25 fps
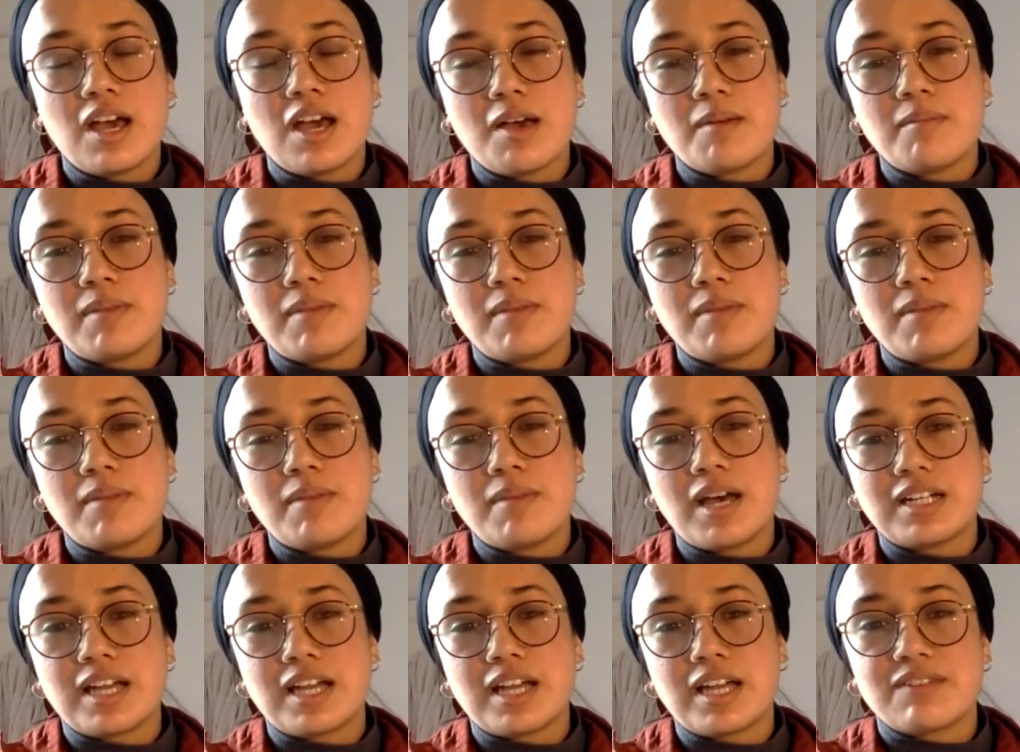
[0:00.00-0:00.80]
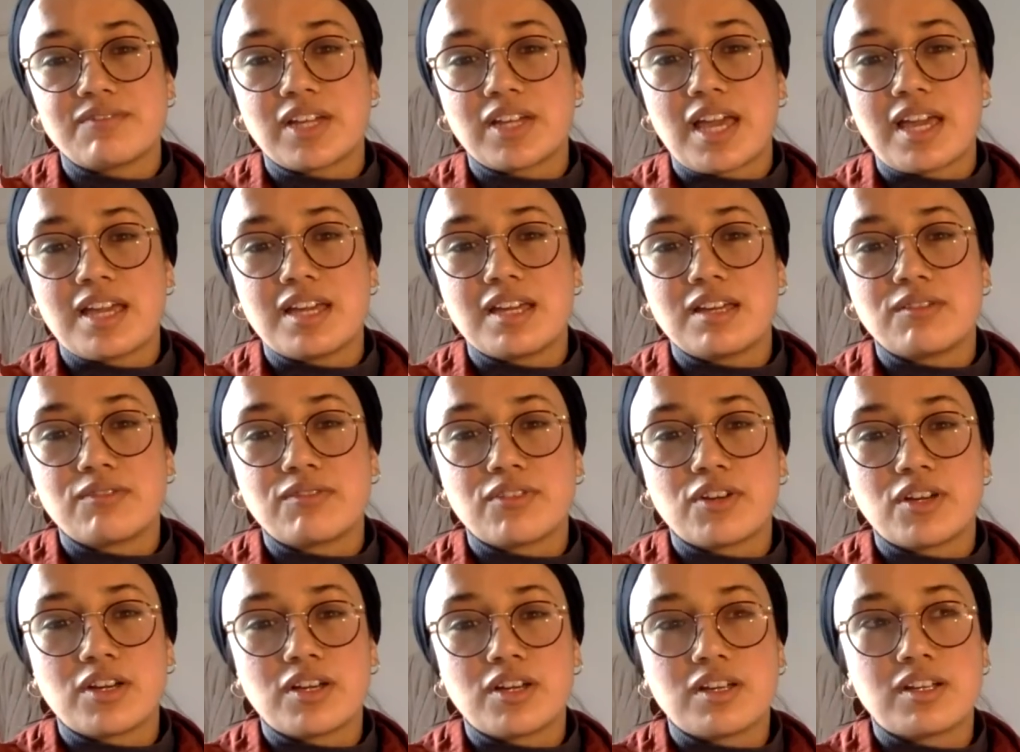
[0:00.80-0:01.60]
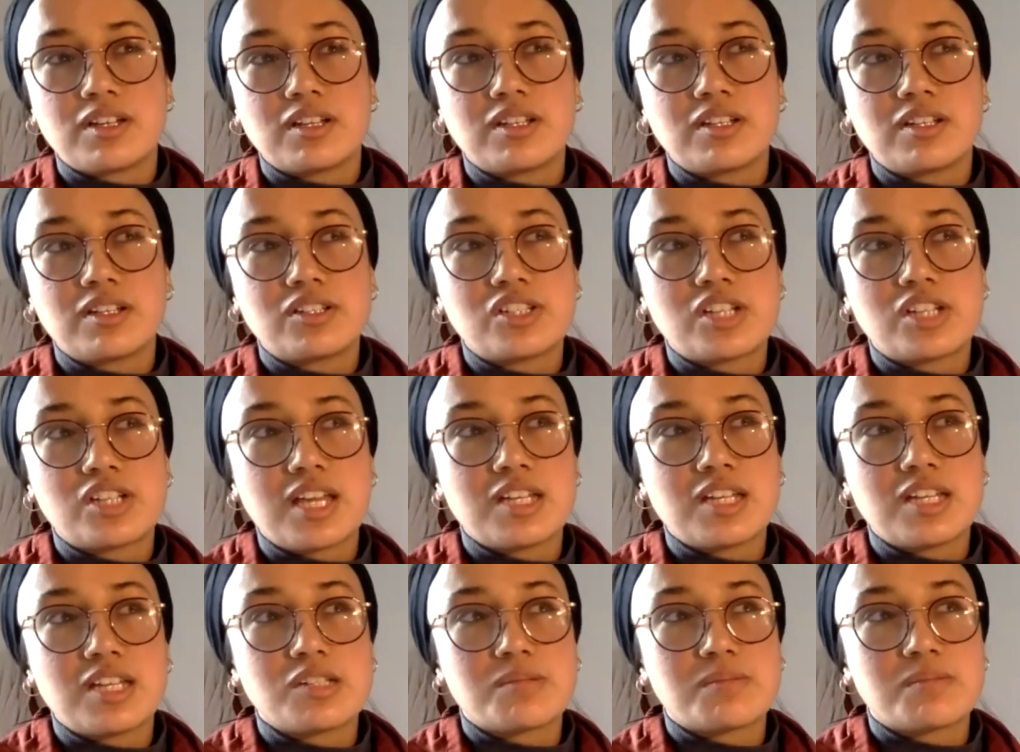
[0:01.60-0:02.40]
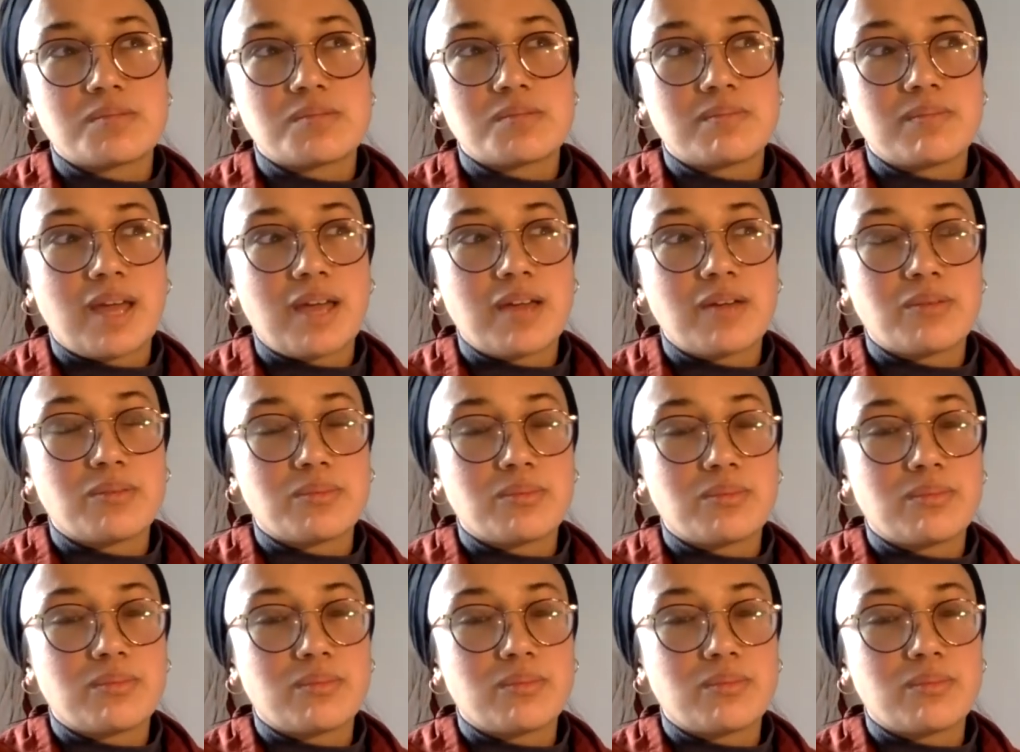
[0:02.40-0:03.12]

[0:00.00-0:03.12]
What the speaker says: and like advocating for change like